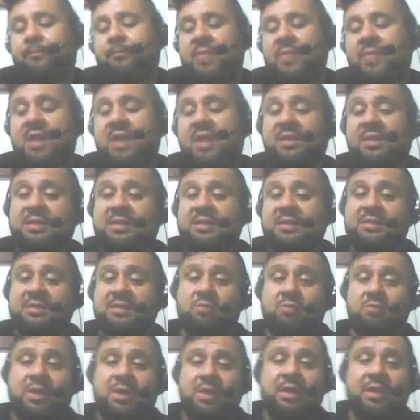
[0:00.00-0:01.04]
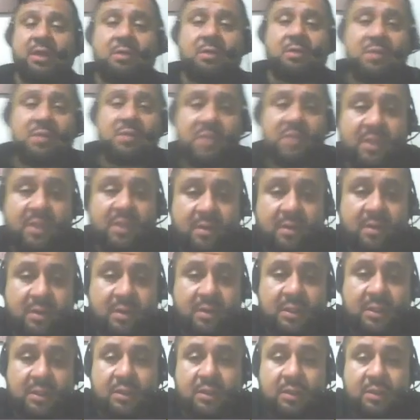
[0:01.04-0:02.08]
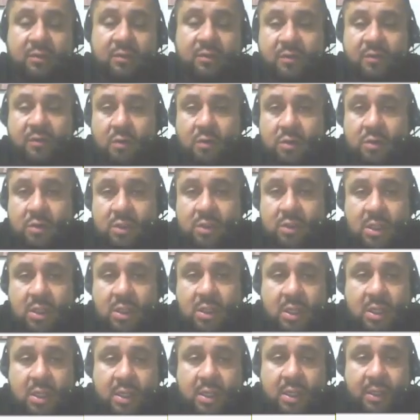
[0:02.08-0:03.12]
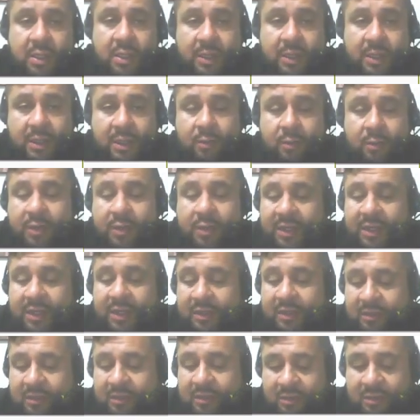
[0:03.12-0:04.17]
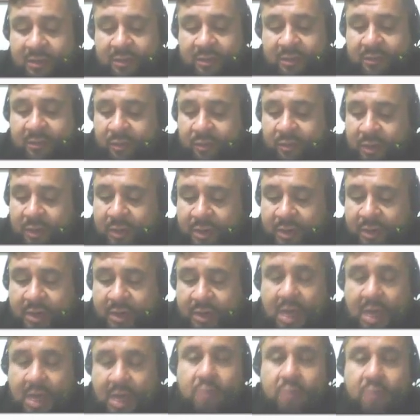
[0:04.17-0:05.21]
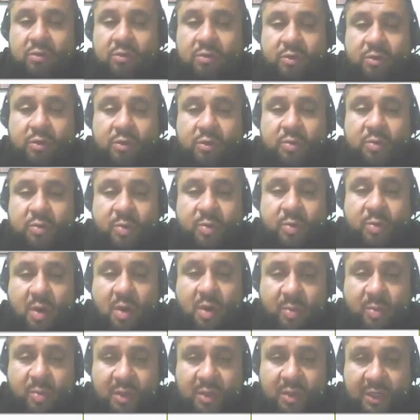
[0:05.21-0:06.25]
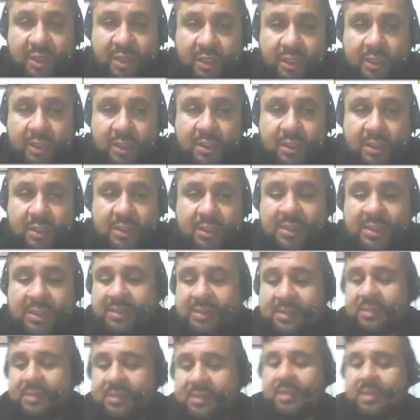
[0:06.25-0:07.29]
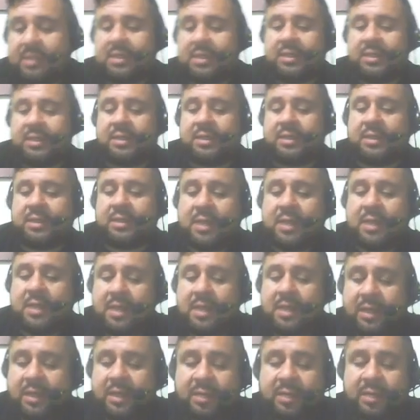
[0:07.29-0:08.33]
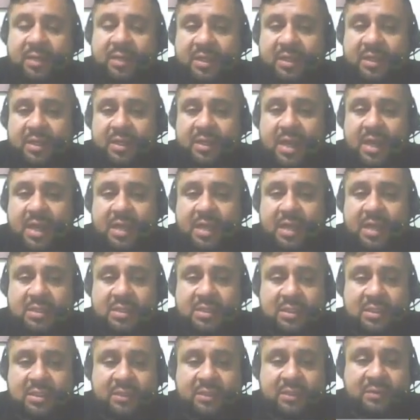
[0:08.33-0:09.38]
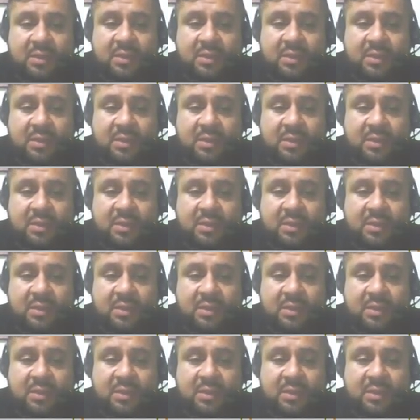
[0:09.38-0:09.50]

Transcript: This is what I consider. Of course, we need to learn how to use properly these limiting adjectives.